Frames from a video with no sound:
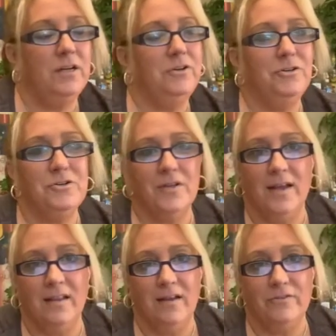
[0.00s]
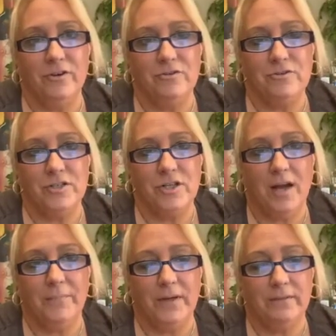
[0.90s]
Usually I love grocery
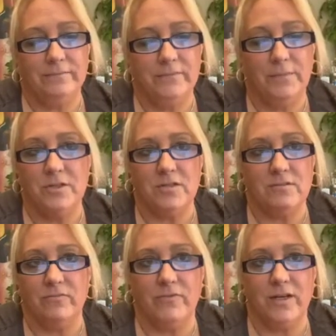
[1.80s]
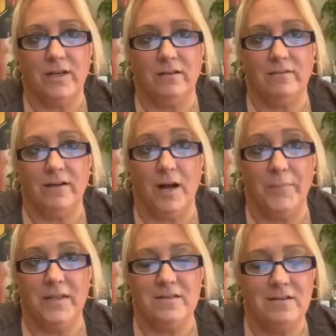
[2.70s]
shopping. I'm just reading
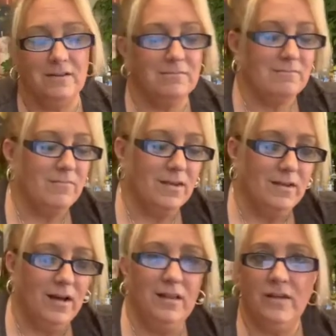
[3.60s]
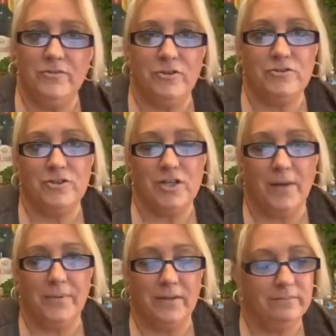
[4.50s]
comments here. I love grocery
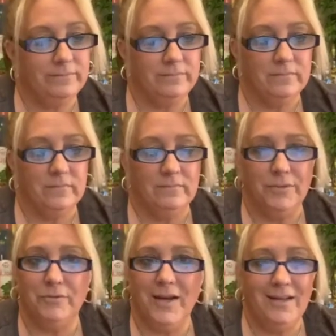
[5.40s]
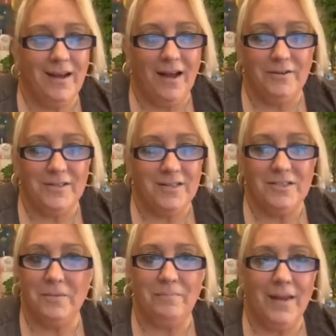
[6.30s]
shopping. But right now it's
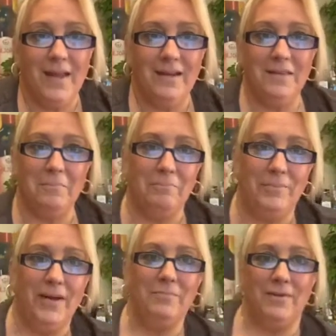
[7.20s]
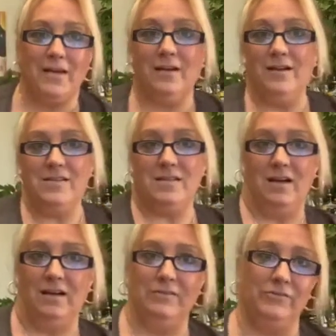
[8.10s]
such a pain in the butt because
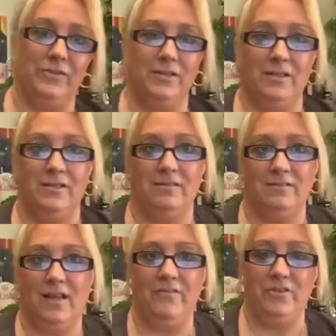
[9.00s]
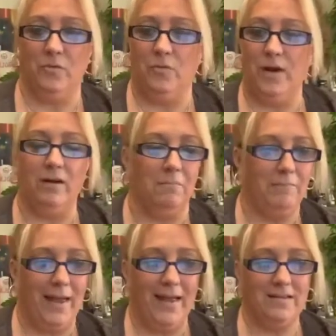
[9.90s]
of having to wear a
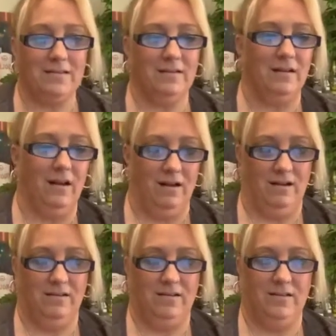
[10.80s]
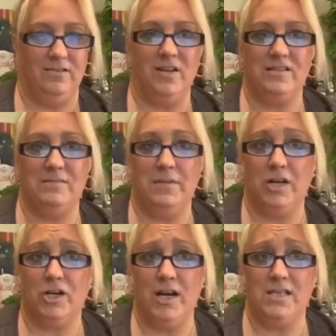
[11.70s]
mask. Ugh, drives me
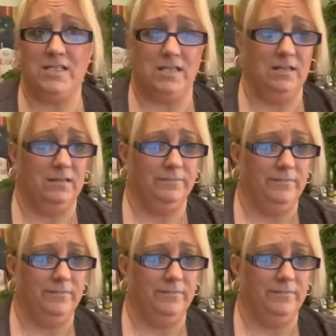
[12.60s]
crazy.